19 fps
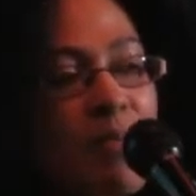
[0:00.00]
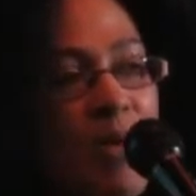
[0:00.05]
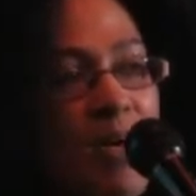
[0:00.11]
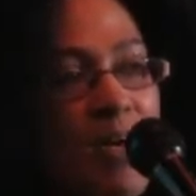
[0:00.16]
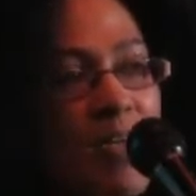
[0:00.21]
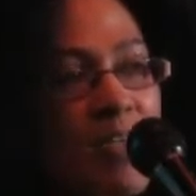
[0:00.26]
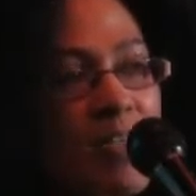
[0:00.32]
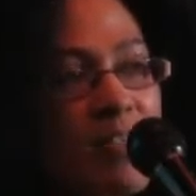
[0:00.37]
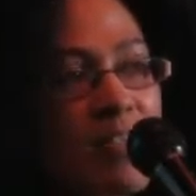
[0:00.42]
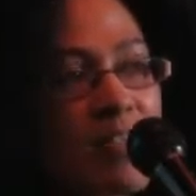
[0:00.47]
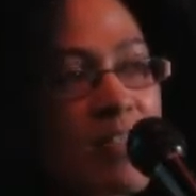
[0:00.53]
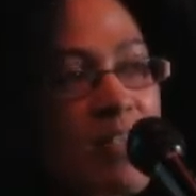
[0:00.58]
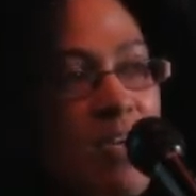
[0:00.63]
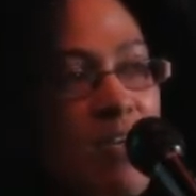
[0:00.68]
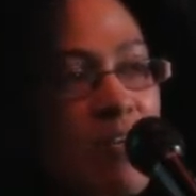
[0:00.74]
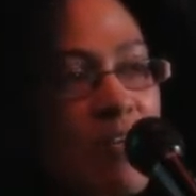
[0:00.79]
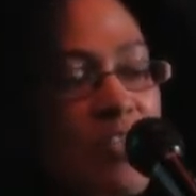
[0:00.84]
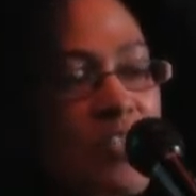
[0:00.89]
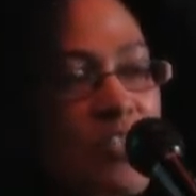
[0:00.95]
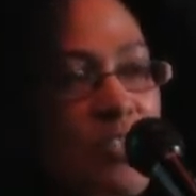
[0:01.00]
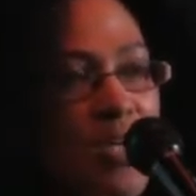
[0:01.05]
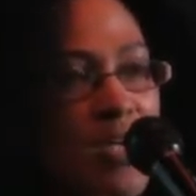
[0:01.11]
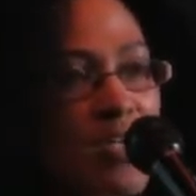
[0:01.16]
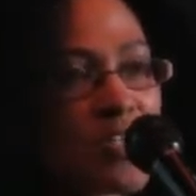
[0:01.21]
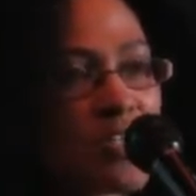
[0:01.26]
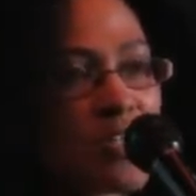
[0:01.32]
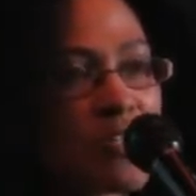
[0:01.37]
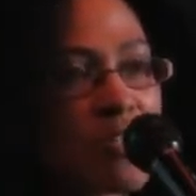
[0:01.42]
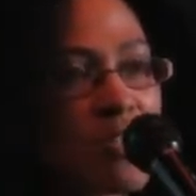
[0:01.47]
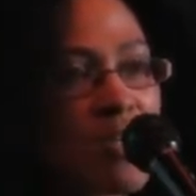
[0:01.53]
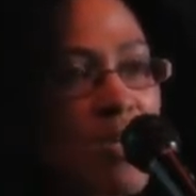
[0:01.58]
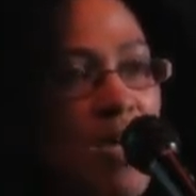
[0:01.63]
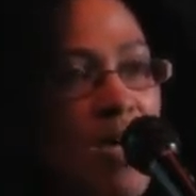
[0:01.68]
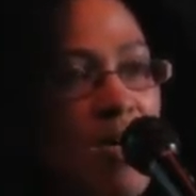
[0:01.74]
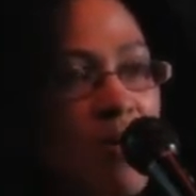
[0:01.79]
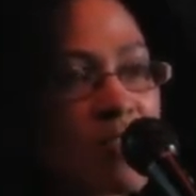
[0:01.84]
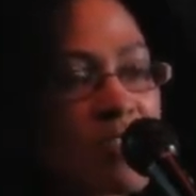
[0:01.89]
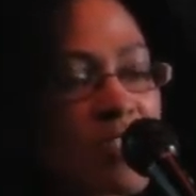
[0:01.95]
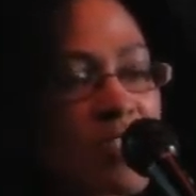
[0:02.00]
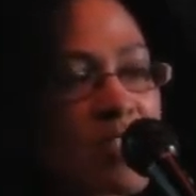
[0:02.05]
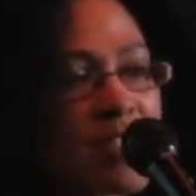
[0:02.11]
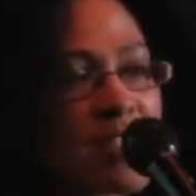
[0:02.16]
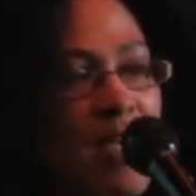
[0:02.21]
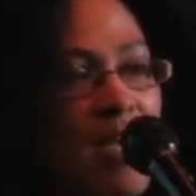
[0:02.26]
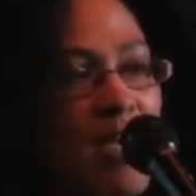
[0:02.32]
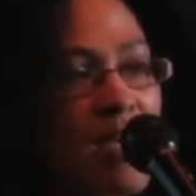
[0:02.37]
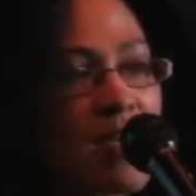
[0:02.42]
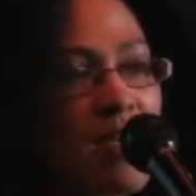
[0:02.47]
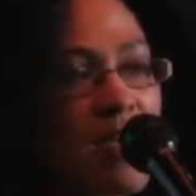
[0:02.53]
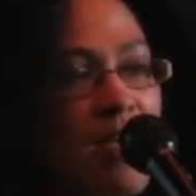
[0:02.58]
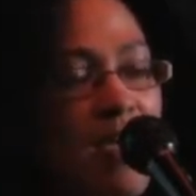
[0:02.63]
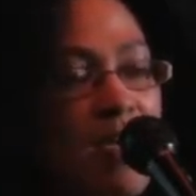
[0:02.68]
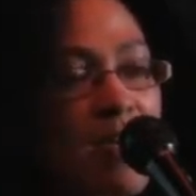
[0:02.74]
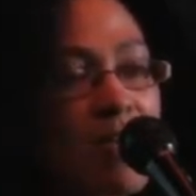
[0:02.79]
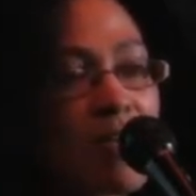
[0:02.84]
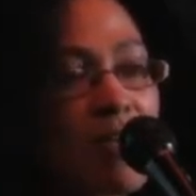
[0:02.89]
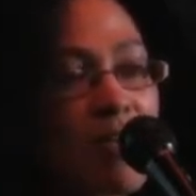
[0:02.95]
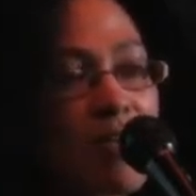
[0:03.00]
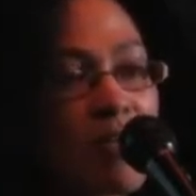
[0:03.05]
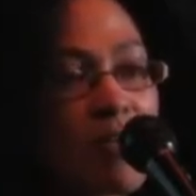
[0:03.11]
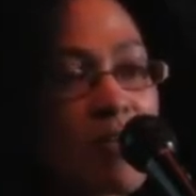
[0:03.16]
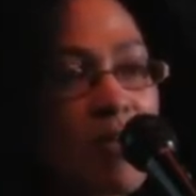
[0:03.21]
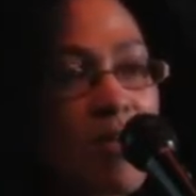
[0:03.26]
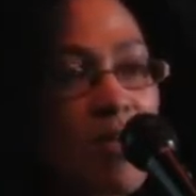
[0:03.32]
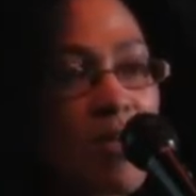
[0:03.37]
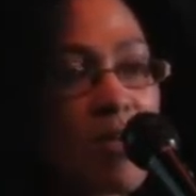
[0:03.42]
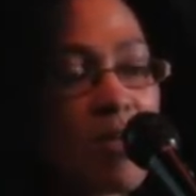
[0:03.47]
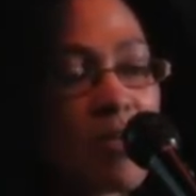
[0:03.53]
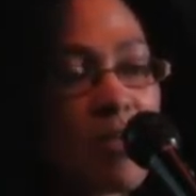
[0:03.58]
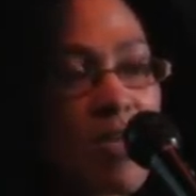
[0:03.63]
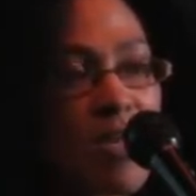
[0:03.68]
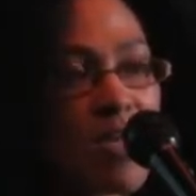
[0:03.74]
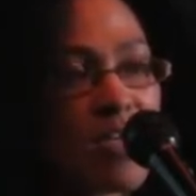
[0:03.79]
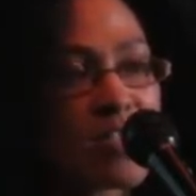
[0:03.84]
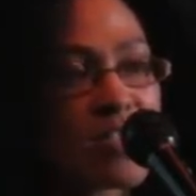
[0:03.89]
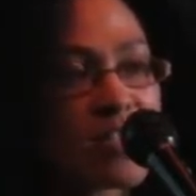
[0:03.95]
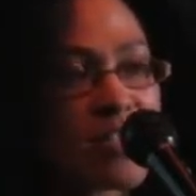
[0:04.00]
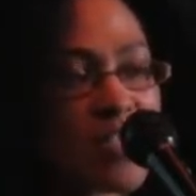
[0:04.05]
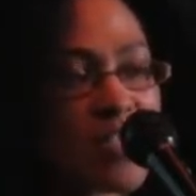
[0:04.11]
behind this kind of education? How is it done? And then the last